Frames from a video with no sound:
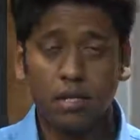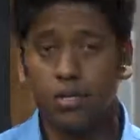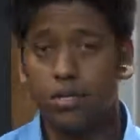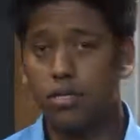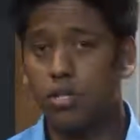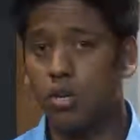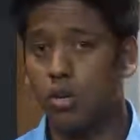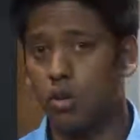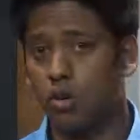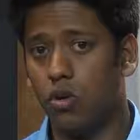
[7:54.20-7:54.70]

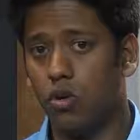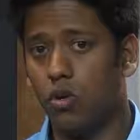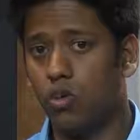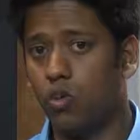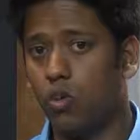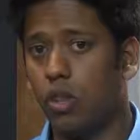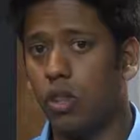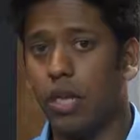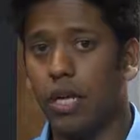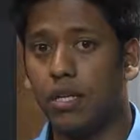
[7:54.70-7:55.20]
So
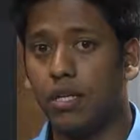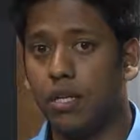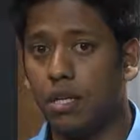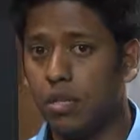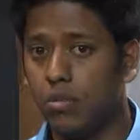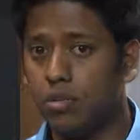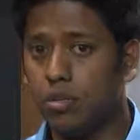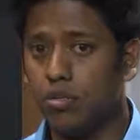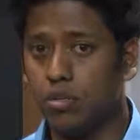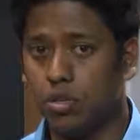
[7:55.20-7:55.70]
with a
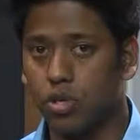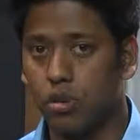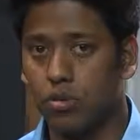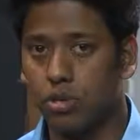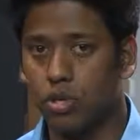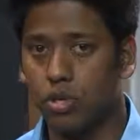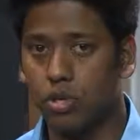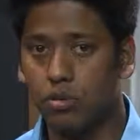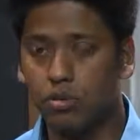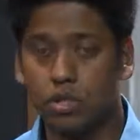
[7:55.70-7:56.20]
term
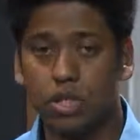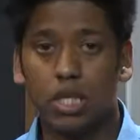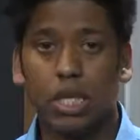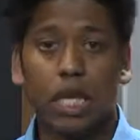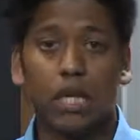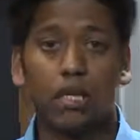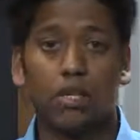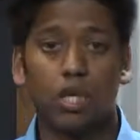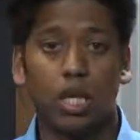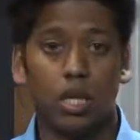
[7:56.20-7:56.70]
subscription, to
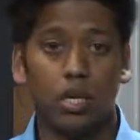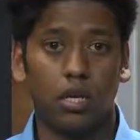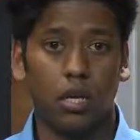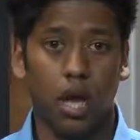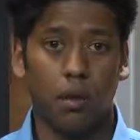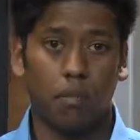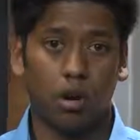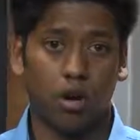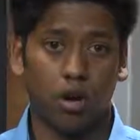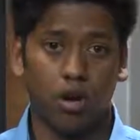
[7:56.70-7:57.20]
calculate
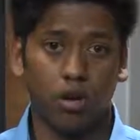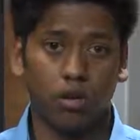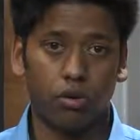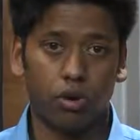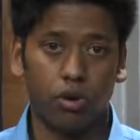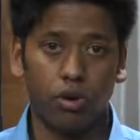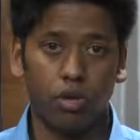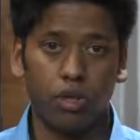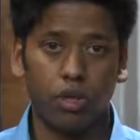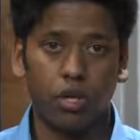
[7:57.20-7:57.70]
MRR
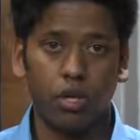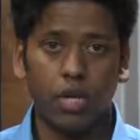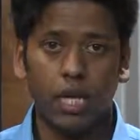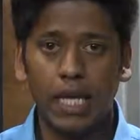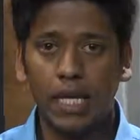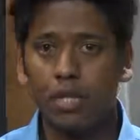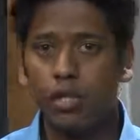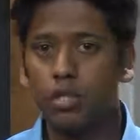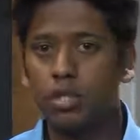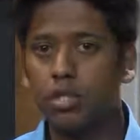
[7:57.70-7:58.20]
growth,
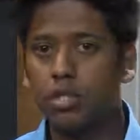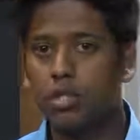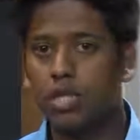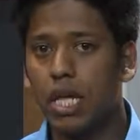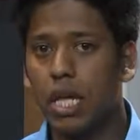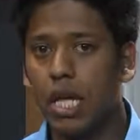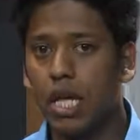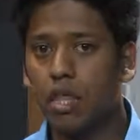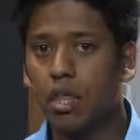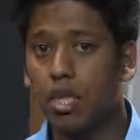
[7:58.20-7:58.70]
you just
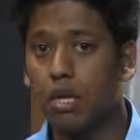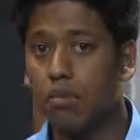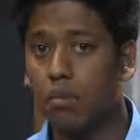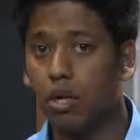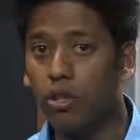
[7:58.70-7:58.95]
take the